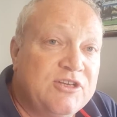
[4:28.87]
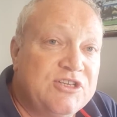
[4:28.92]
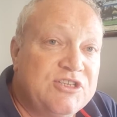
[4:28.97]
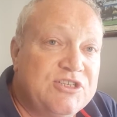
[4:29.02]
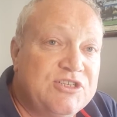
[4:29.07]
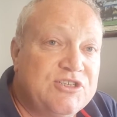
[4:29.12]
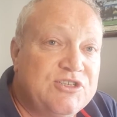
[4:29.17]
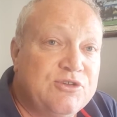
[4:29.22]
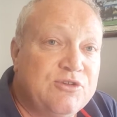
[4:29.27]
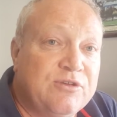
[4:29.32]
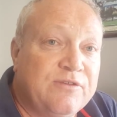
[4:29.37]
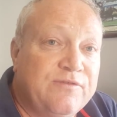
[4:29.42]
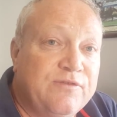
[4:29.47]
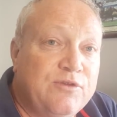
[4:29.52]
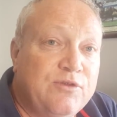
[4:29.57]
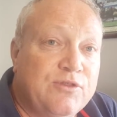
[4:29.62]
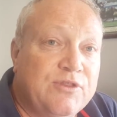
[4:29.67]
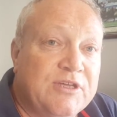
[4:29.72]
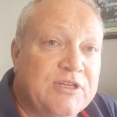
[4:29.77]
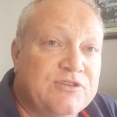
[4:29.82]
She's just doing a
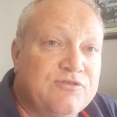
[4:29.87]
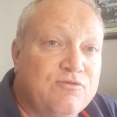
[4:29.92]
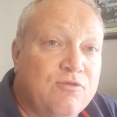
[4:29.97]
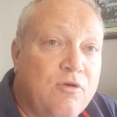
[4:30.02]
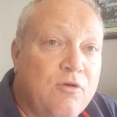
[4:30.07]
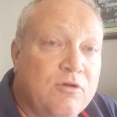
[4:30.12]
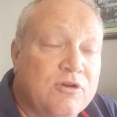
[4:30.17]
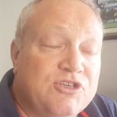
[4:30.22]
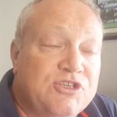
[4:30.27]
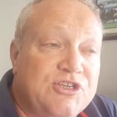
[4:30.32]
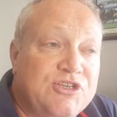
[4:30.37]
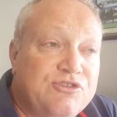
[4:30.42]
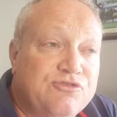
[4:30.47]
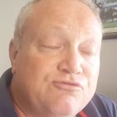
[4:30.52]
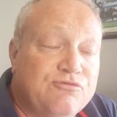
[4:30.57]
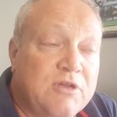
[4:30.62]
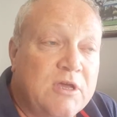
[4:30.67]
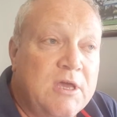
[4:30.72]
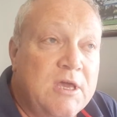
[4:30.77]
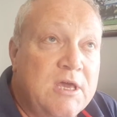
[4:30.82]
few things wrong. She
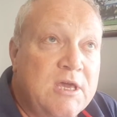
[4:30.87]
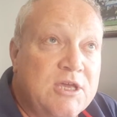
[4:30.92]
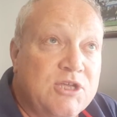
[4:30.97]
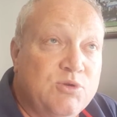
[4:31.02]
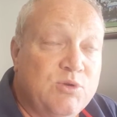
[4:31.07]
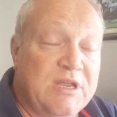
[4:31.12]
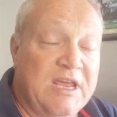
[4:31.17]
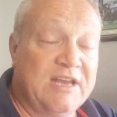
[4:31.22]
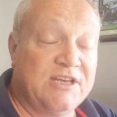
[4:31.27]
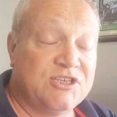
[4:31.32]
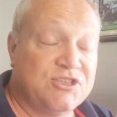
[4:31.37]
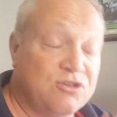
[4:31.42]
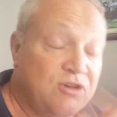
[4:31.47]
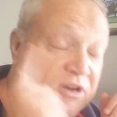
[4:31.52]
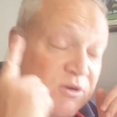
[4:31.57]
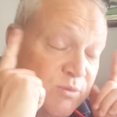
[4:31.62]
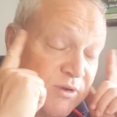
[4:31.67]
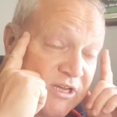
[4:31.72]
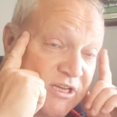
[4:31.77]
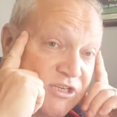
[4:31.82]
had
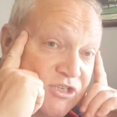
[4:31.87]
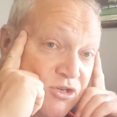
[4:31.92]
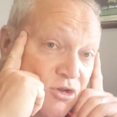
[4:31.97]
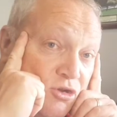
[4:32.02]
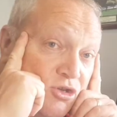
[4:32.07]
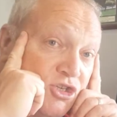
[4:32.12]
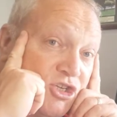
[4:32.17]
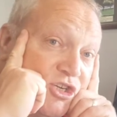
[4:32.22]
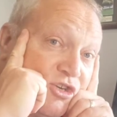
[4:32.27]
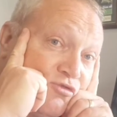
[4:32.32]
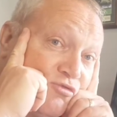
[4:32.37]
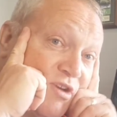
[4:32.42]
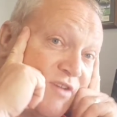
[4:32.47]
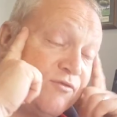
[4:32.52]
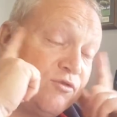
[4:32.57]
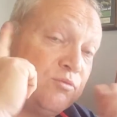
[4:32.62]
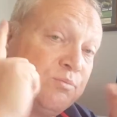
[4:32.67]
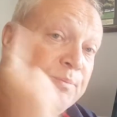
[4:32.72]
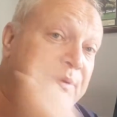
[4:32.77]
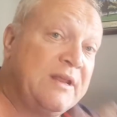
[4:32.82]
side winkers on. She
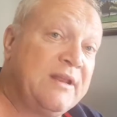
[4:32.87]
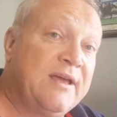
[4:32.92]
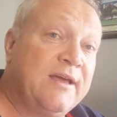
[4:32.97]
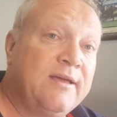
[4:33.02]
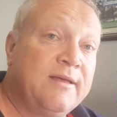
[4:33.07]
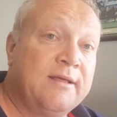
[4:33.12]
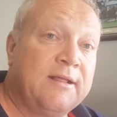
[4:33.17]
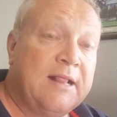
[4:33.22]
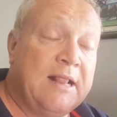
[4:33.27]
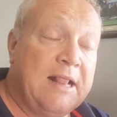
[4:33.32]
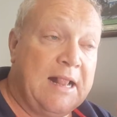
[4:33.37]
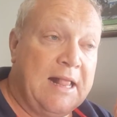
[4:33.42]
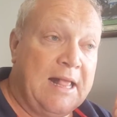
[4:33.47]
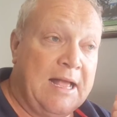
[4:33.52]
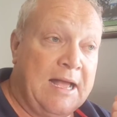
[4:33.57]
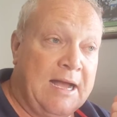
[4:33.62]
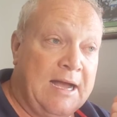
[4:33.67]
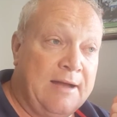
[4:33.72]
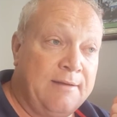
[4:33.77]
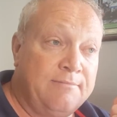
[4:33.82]
travelled better
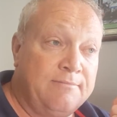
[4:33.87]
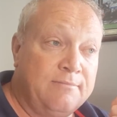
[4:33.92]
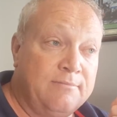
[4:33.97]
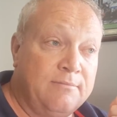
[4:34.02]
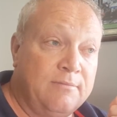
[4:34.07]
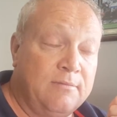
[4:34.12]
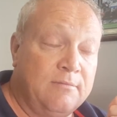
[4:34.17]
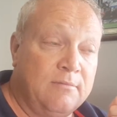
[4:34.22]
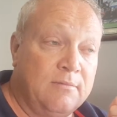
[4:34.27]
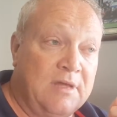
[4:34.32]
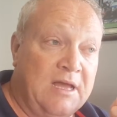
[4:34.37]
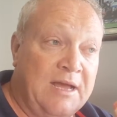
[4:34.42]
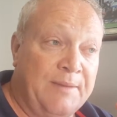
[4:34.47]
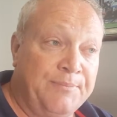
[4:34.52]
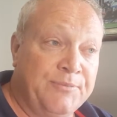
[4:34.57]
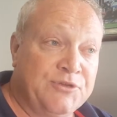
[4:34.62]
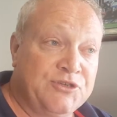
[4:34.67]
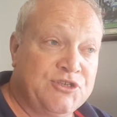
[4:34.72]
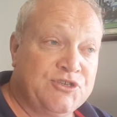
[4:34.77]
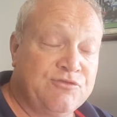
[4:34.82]

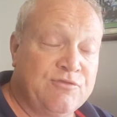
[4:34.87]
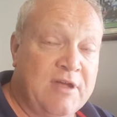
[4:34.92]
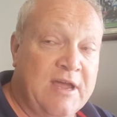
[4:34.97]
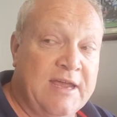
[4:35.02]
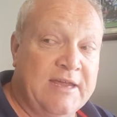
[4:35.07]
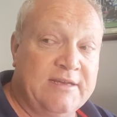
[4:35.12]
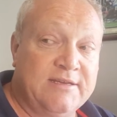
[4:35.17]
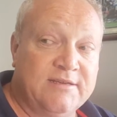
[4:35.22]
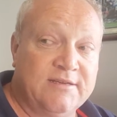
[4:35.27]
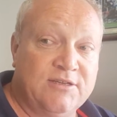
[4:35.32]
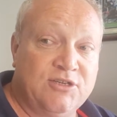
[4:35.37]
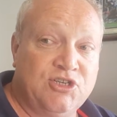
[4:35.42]
up the straight.